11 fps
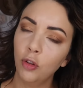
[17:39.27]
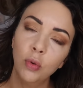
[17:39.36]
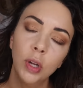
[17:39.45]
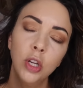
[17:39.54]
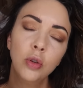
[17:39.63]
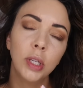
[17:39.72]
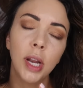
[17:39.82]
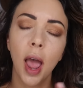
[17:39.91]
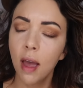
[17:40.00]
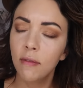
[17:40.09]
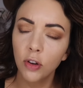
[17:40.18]
You can use it
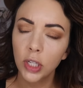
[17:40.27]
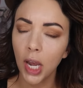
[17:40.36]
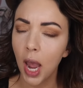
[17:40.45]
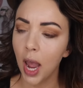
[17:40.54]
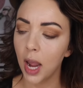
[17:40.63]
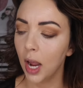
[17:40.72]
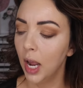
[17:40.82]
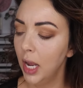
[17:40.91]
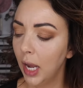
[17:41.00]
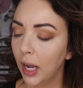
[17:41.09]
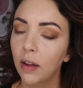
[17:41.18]
every day.
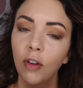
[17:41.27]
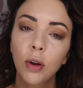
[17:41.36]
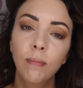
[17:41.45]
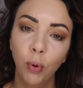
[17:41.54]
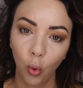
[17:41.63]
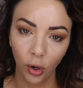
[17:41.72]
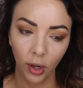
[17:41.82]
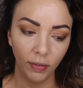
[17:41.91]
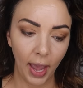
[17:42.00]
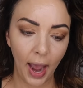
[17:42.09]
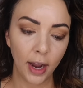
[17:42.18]
I get very bored
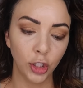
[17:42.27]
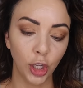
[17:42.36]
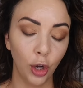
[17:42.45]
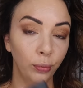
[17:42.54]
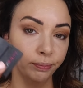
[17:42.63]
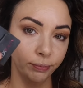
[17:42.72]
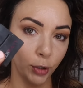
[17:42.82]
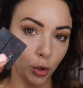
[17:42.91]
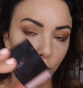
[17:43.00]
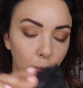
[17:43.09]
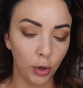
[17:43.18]
of that. So
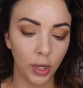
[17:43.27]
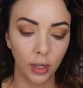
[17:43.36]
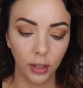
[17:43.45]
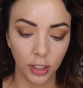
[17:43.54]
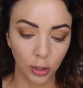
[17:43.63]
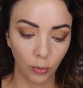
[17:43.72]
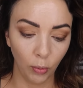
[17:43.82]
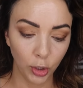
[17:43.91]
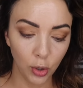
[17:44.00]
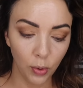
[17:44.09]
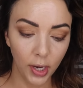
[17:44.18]
Huda Beauty, this is what we're
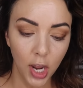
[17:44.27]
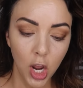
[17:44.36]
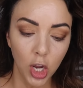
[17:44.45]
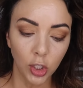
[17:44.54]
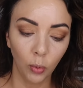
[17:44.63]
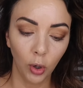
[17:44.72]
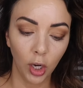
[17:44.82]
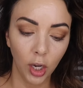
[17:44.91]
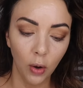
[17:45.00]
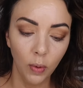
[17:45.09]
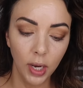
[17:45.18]
doing. So we're gonna
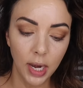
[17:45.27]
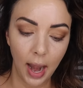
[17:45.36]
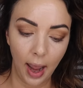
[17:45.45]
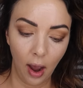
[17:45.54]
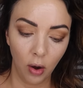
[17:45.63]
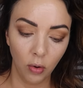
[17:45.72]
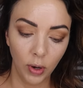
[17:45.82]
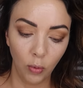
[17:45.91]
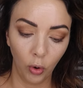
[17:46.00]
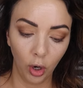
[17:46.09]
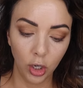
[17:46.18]
go in now
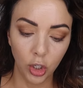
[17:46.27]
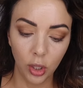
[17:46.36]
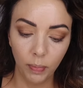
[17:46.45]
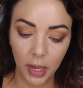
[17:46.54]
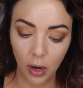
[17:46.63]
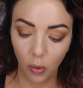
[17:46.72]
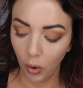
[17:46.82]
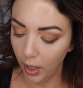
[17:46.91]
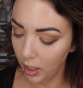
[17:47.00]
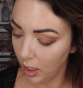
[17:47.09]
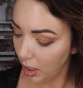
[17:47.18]
and we're gonna do the pink
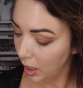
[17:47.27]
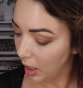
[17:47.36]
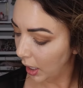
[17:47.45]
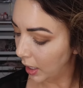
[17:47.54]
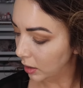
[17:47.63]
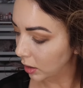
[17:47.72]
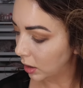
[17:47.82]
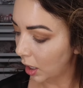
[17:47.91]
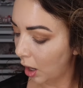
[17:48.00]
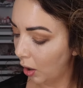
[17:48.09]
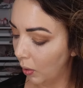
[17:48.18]
one. And
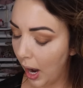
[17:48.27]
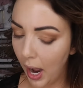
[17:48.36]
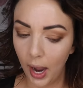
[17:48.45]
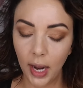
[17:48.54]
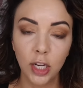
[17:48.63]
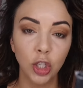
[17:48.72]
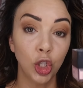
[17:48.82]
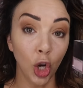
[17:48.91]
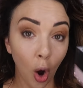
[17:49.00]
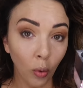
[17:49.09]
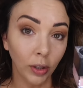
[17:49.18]
so I
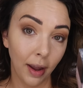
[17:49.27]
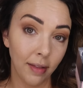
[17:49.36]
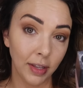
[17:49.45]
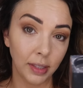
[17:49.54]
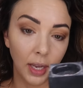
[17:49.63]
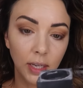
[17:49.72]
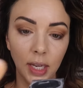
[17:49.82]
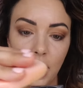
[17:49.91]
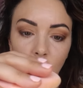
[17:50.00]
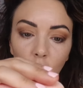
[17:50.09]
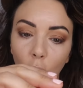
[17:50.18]
don't like this
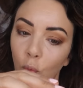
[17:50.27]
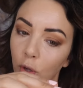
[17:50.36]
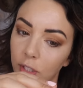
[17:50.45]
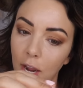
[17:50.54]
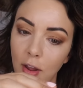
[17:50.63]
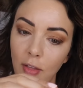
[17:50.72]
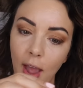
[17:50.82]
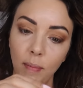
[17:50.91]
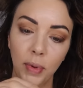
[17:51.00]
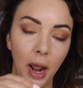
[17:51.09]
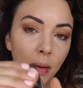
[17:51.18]
container, I will tell you
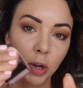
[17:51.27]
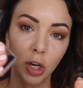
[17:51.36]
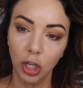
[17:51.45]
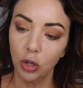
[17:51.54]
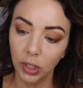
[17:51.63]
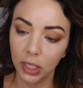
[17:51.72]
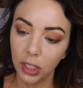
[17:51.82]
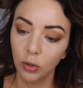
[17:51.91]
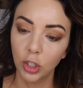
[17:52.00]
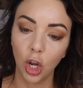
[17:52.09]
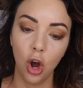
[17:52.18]
that, but I'm gonna use it
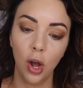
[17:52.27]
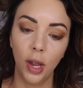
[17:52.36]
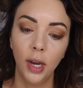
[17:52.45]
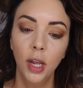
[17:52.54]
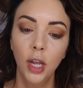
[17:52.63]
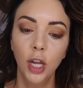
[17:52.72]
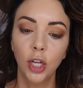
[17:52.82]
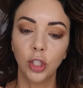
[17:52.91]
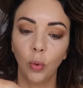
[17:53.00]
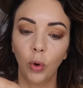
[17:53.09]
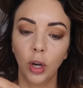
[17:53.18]
until it's gone.
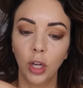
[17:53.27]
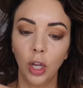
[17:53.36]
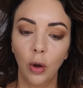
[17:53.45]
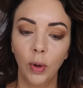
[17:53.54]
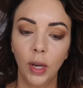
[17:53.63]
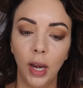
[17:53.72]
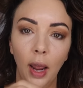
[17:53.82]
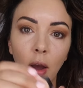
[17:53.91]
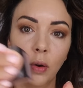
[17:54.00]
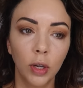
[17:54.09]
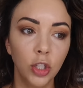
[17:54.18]
So we're gonna go in
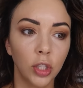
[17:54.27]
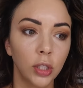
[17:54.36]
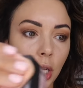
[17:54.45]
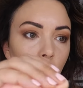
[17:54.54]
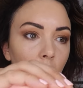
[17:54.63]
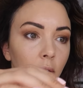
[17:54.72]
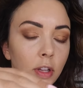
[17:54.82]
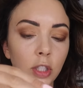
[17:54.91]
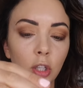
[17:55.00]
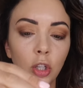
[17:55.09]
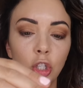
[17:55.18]
now and just kind of give
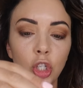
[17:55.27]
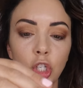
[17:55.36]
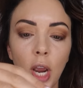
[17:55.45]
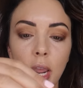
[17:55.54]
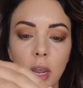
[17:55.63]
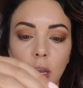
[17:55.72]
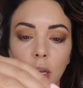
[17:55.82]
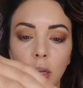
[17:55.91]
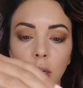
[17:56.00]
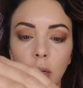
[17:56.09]
this a good shake.